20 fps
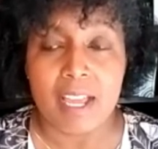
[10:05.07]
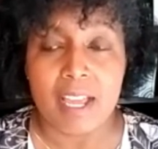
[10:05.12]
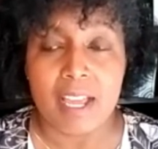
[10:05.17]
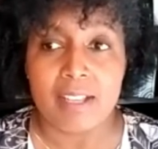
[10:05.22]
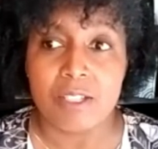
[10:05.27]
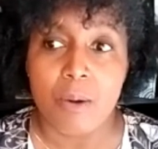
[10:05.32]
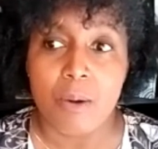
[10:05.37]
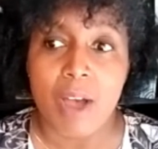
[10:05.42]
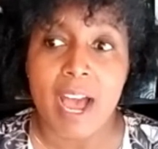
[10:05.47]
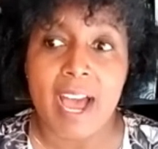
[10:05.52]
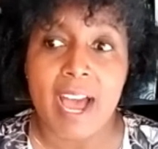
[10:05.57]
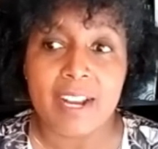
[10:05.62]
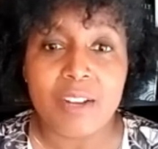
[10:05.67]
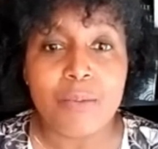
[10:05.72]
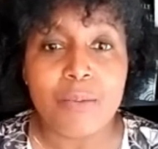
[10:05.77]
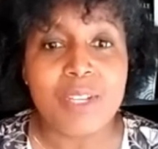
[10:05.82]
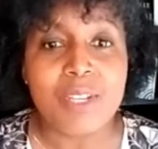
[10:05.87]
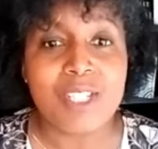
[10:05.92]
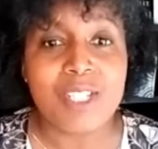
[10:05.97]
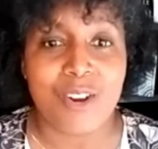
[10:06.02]
And so how
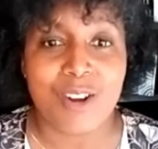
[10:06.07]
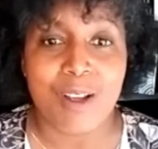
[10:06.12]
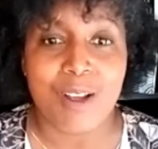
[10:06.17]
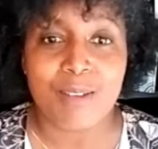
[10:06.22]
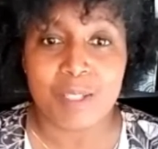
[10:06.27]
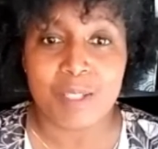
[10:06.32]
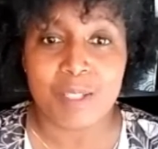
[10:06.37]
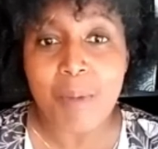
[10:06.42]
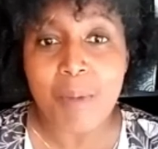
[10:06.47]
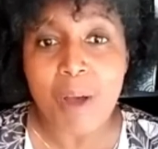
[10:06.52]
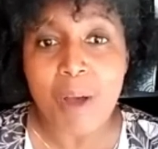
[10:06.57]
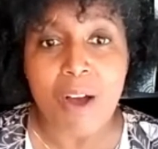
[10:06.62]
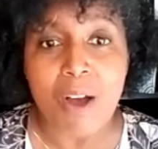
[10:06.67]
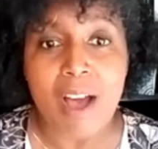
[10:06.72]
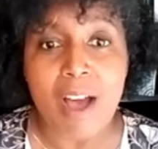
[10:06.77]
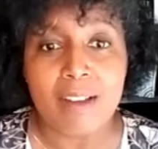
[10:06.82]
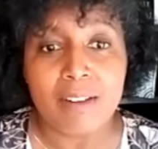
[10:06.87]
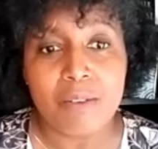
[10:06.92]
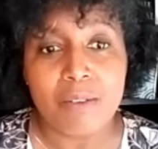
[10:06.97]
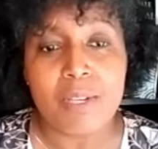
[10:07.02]
do we start off small?
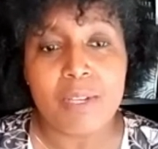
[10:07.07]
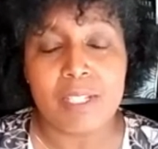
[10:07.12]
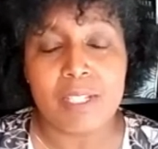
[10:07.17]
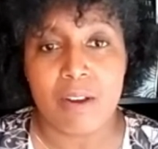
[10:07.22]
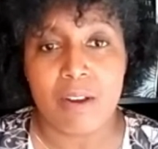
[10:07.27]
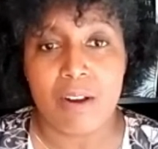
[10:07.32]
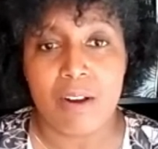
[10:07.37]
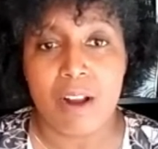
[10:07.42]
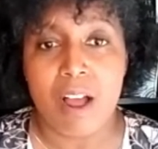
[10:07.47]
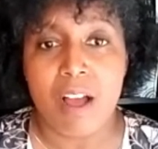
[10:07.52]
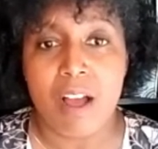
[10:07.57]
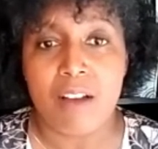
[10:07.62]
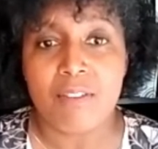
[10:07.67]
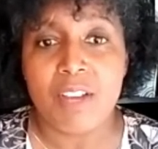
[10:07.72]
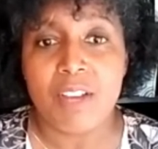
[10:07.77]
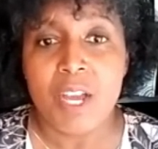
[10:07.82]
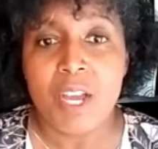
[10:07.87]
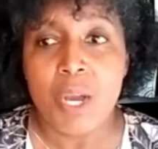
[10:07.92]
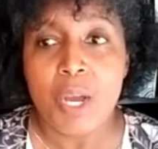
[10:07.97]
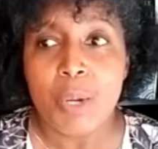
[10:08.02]
How do we start off
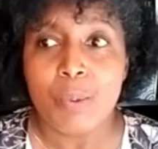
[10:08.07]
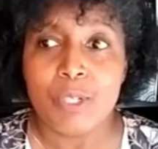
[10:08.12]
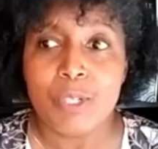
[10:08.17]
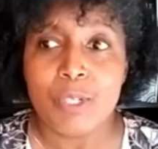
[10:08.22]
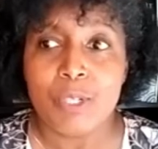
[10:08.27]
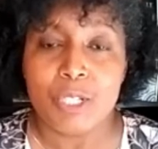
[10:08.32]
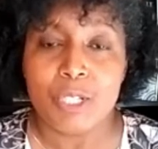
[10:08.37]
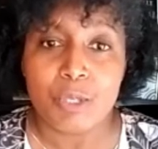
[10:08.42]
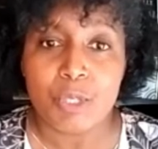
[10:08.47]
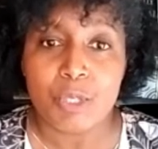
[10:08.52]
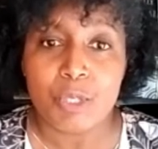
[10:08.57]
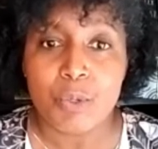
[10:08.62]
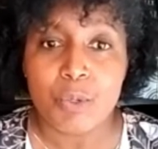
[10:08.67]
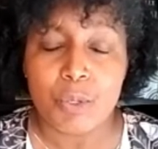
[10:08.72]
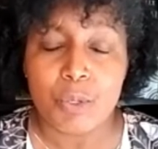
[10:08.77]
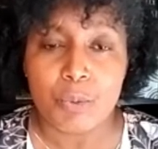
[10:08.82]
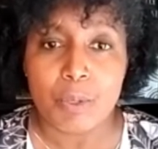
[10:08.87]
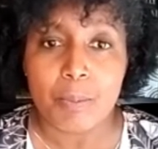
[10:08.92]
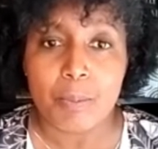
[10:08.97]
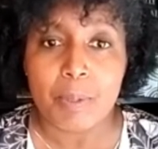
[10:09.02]
with just those
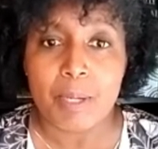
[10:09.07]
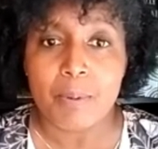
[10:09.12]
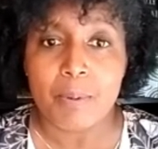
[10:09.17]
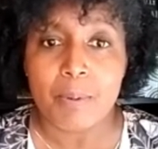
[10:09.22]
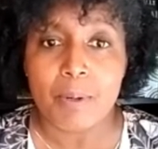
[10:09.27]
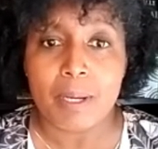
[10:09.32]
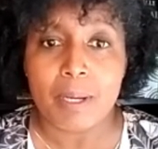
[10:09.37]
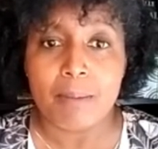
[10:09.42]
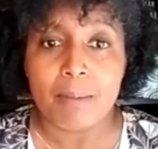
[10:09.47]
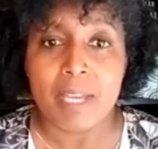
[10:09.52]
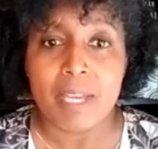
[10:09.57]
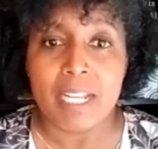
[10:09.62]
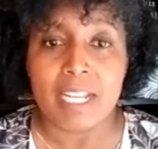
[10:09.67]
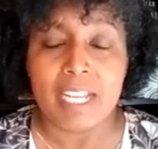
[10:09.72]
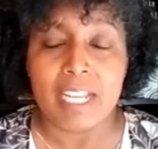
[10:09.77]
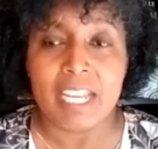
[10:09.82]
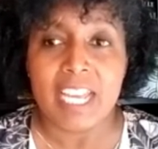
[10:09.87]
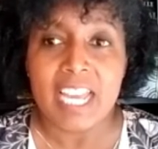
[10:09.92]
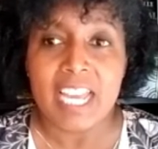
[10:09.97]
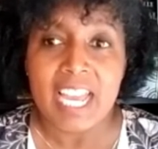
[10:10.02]
2 or 3 people
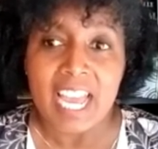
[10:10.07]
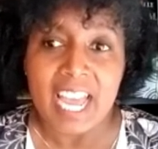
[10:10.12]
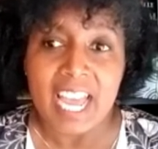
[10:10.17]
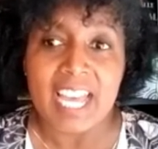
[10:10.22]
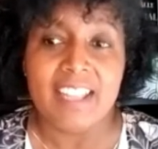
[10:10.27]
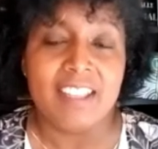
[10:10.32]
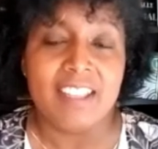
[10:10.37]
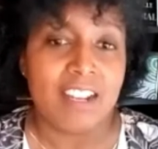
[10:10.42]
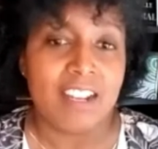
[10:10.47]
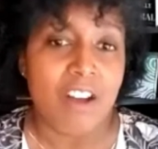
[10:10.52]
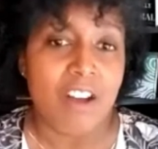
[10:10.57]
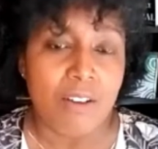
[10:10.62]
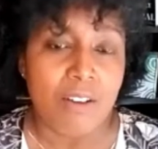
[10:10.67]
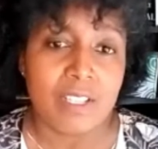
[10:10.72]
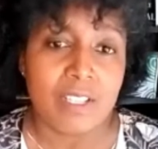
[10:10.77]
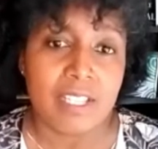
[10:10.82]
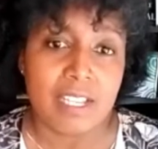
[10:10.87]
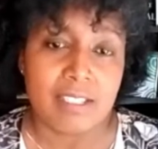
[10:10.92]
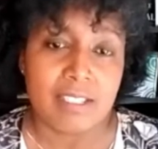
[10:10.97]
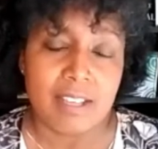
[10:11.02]
committed, and then all
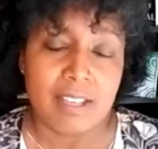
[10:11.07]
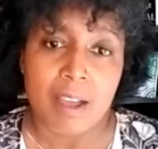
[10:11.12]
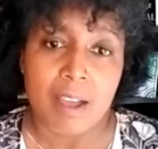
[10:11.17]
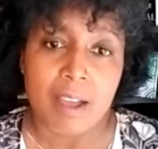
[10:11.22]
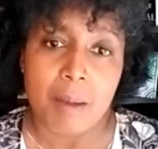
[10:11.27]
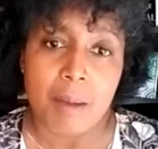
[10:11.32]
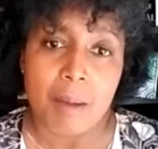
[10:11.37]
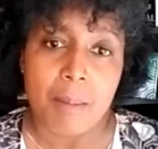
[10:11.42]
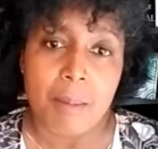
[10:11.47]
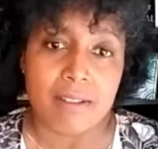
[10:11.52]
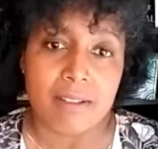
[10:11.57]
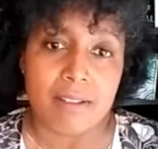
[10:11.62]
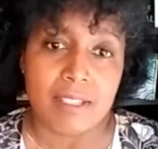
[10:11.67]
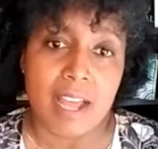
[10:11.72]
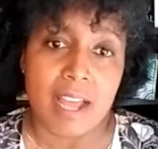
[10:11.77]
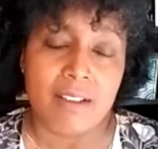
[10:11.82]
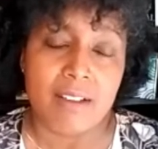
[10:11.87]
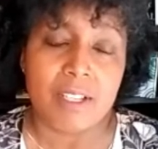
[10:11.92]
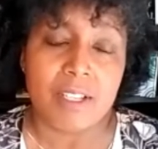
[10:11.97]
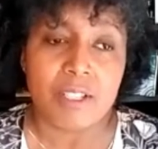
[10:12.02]
the things that come
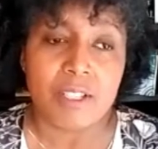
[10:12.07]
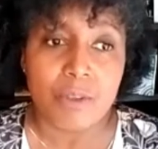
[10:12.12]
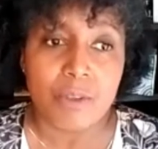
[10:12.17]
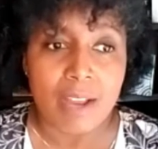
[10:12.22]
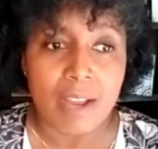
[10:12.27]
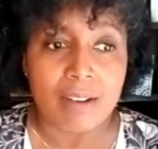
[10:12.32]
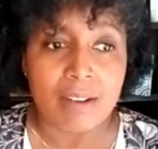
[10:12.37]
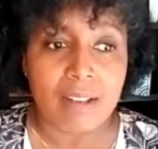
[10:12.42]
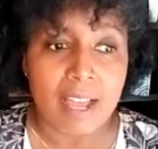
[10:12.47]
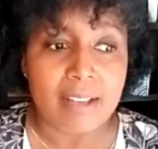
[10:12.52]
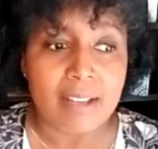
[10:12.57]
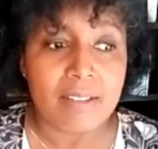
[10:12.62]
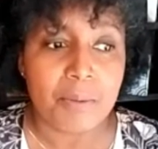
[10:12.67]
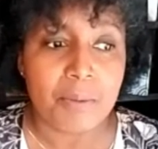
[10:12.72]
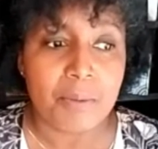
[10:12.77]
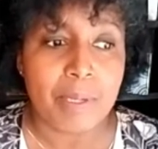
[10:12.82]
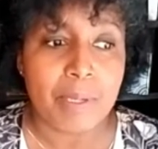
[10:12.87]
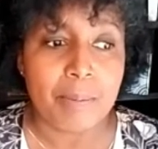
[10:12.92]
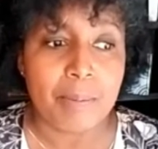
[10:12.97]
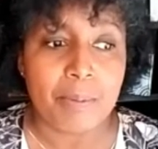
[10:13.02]
outside of it? So I'd like
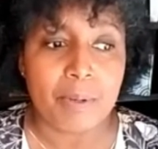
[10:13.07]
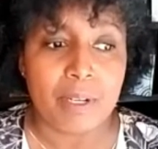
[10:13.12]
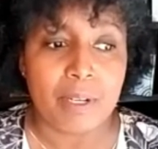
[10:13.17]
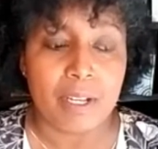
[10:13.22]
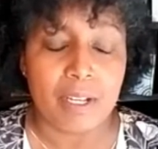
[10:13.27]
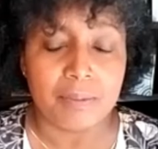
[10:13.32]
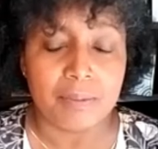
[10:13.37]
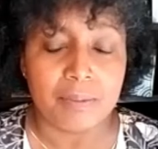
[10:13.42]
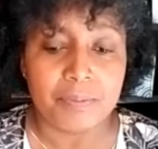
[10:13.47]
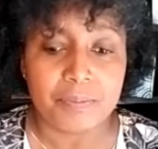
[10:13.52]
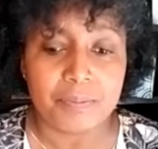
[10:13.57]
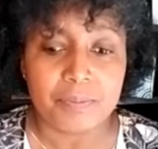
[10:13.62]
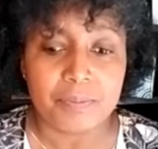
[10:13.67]
for people to,